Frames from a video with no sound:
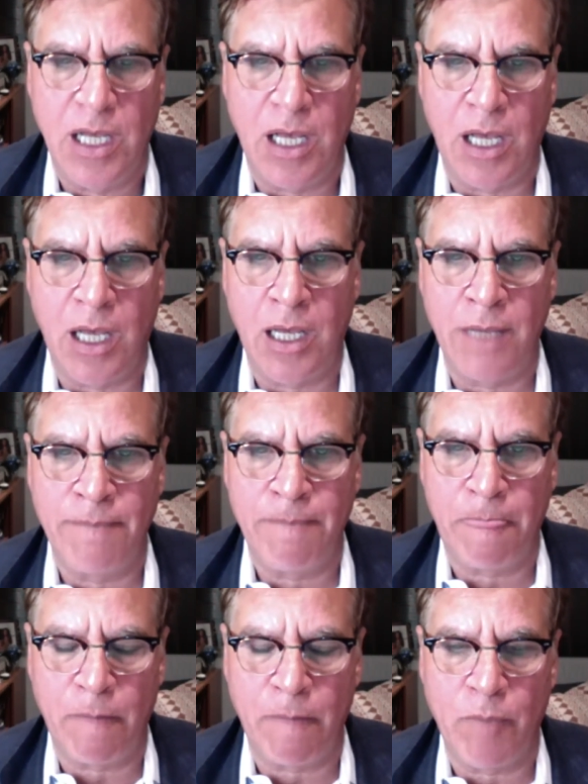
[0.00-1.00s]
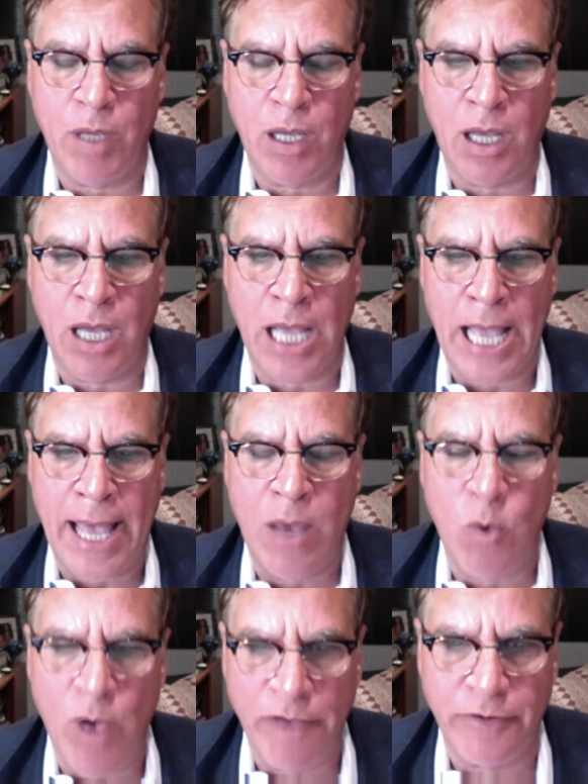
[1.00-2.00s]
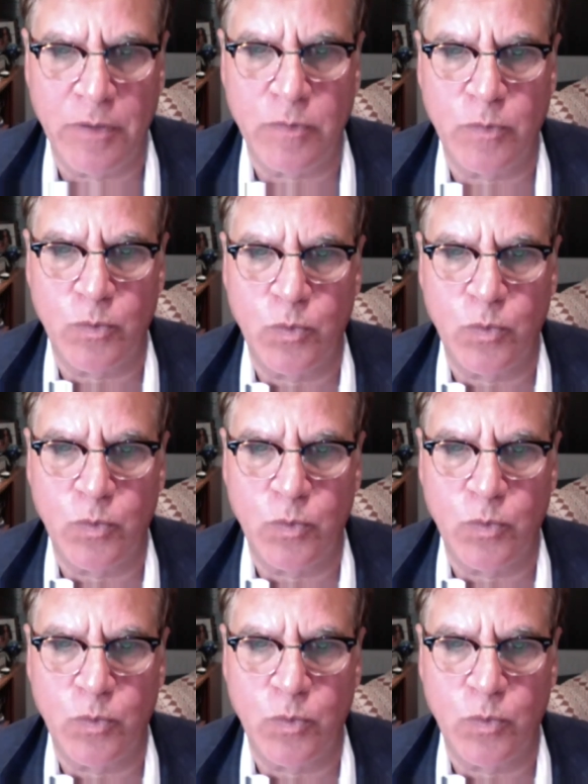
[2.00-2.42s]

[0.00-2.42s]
Um, uh, however,